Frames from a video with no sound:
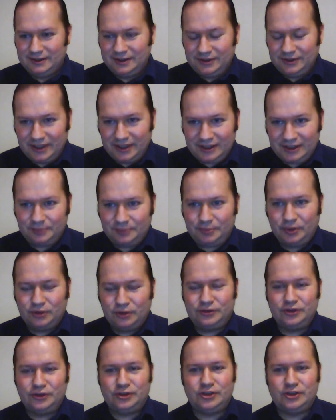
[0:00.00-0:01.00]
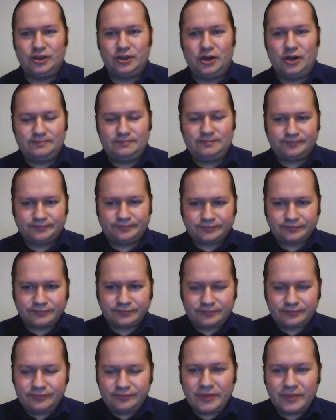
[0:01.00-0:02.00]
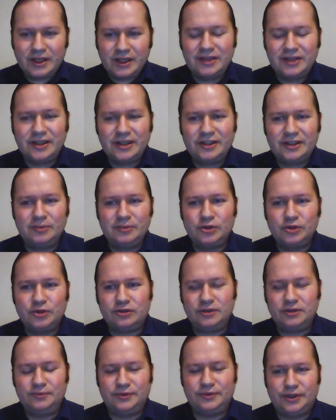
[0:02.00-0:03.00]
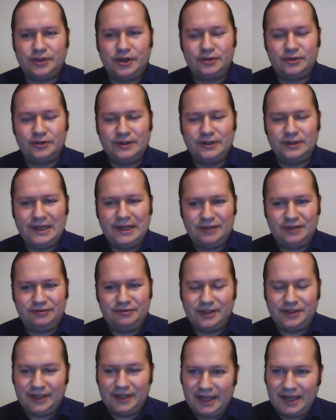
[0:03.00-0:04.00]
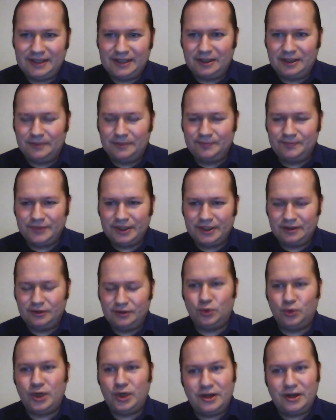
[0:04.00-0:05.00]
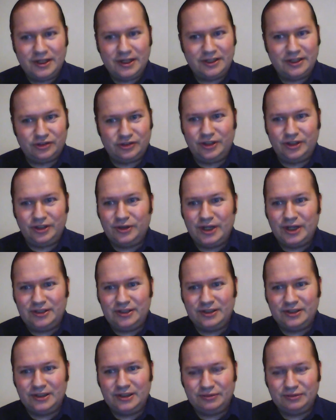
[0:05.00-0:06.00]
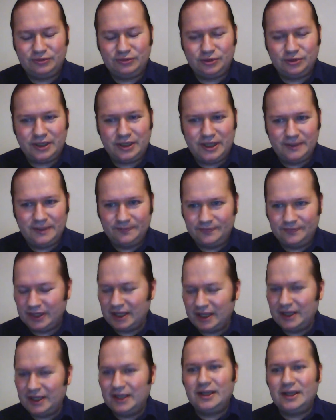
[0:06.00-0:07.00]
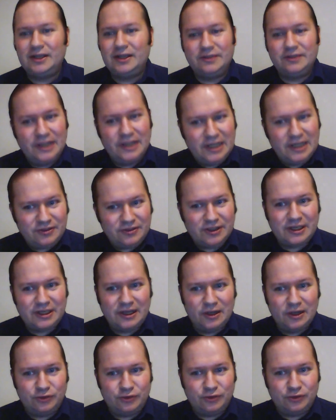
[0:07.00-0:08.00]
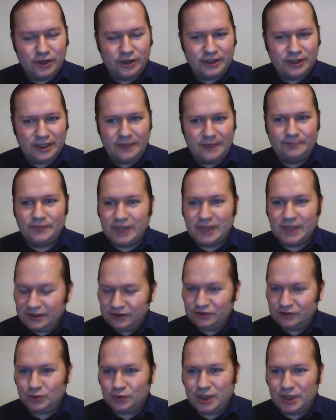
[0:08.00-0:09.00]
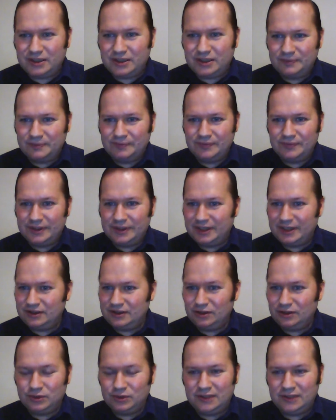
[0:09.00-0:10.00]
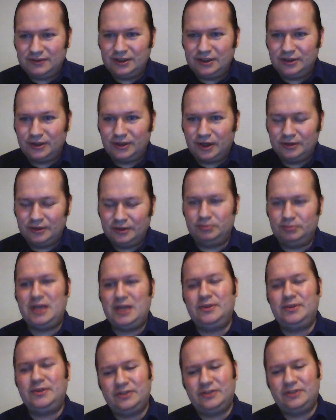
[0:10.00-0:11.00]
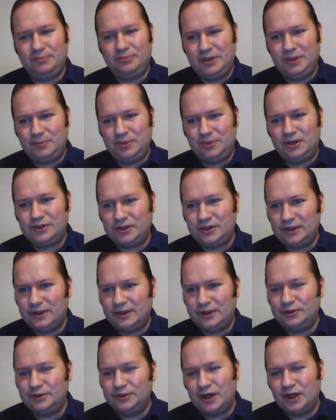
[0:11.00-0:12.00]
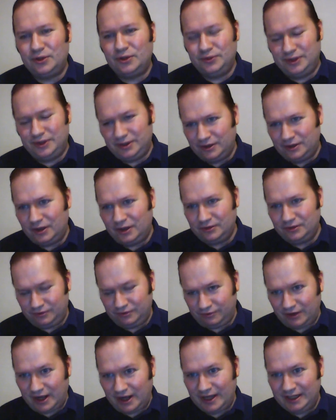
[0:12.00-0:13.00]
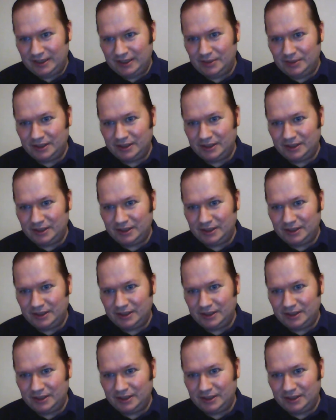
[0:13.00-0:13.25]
They deposed the Shah, and then the Muslims turned on the left and hanged them. Where is the Iranian left today? They live in California and in Sweden. They don't live in Iran. Maybe some people are still underground in Iran. Fine.